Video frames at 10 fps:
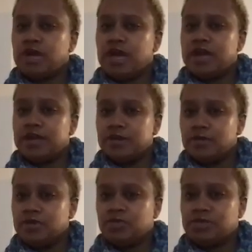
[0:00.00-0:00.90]
and I know
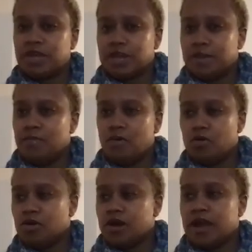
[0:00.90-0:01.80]
this will take
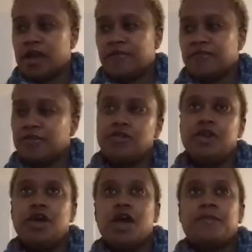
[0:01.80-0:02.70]
more effort,
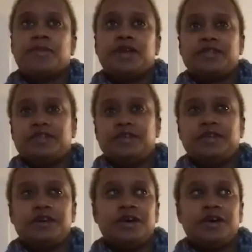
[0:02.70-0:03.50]
but I think